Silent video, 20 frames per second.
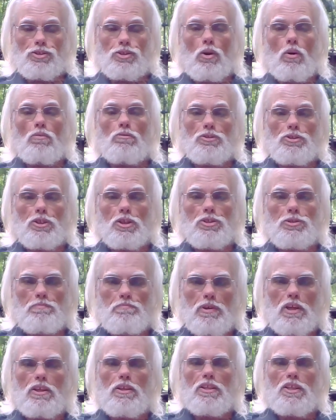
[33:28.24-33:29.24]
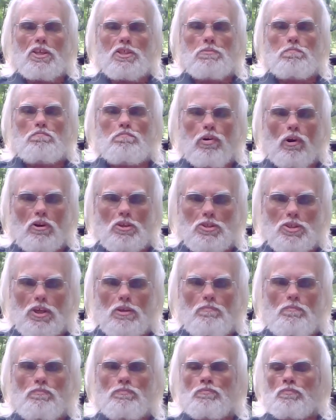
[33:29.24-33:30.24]
Don't just be this
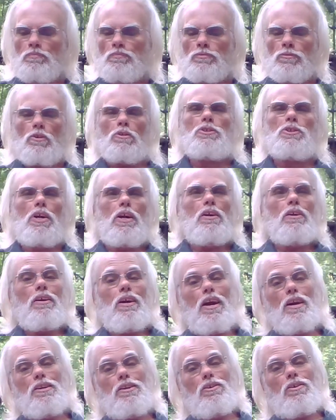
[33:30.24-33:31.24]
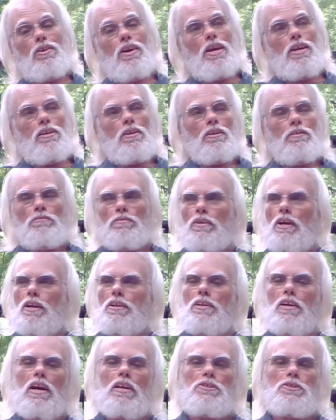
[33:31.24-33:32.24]
person. Say, hey, hey,
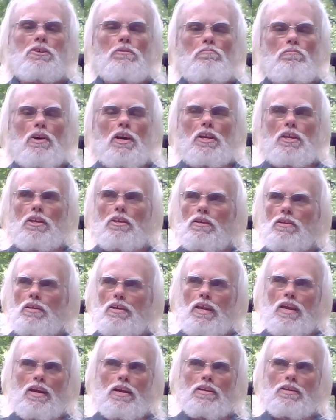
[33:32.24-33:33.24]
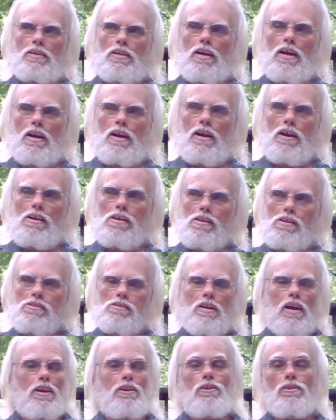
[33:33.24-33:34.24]
I got some money and I
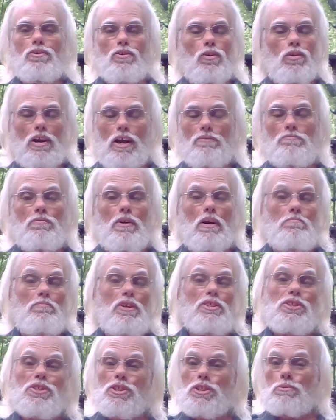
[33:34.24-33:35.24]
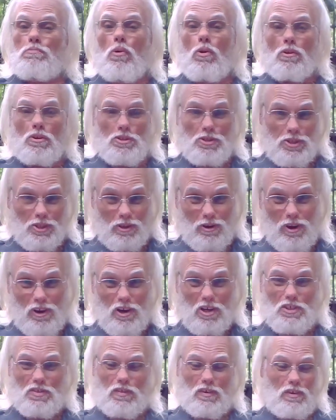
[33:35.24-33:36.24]
don't know, I've been smoking
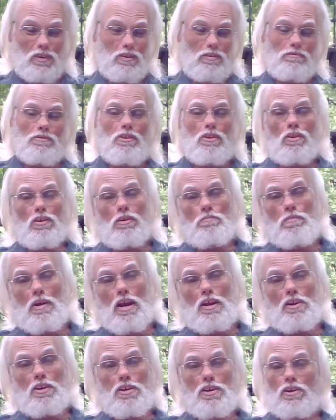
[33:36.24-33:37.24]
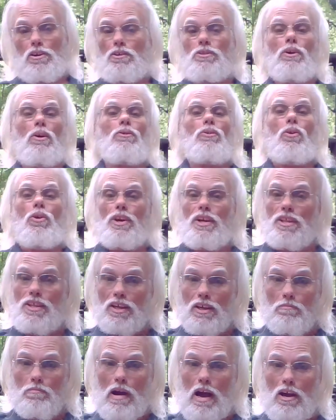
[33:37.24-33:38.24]
cigars for, about a year. I don't know
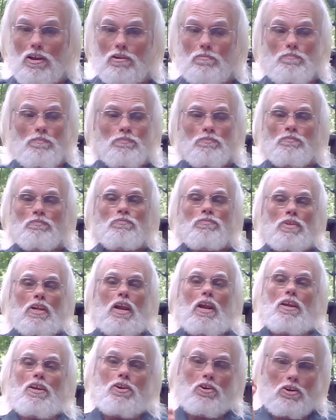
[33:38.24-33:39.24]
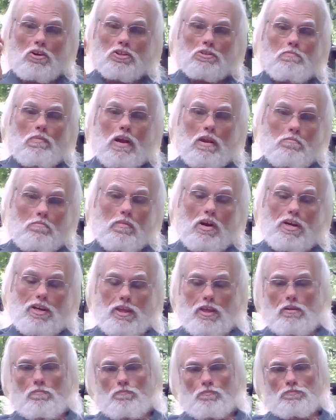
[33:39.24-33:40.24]
anything about them. Here's my
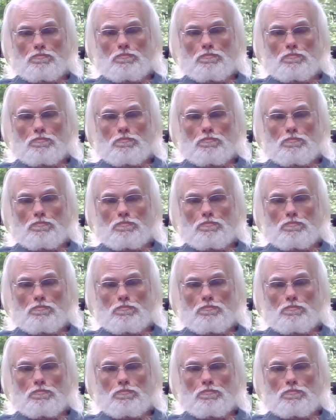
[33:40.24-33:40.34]
money.